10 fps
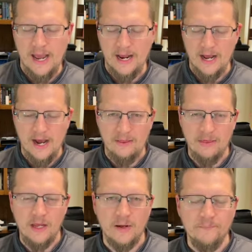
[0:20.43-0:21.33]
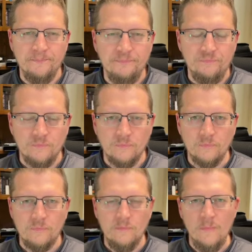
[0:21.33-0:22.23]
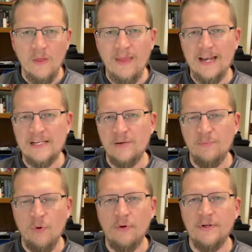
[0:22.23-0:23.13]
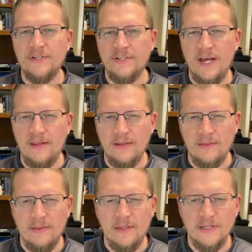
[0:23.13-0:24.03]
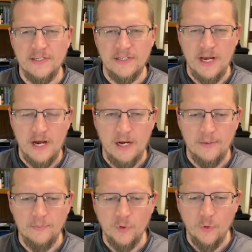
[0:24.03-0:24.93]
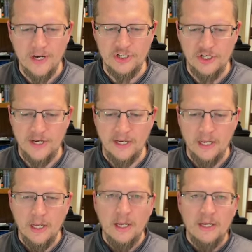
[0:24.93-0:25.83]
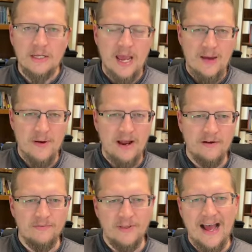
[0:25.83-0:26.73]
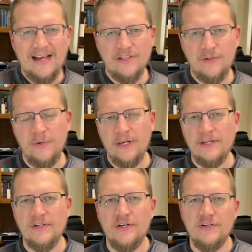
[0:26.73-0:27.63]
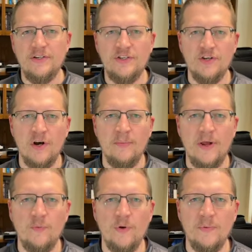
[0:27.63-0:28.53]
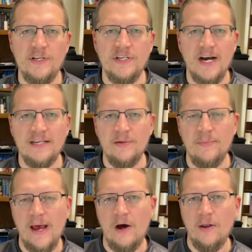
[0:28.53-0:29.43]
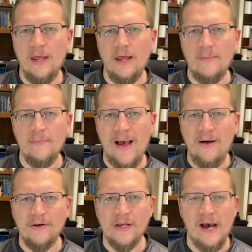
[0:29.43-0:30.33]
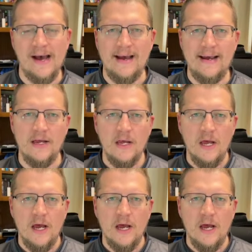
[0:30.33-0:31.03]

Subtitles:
And I think that it's important to say that this question came out of last week's sermon when we talked about in Malachi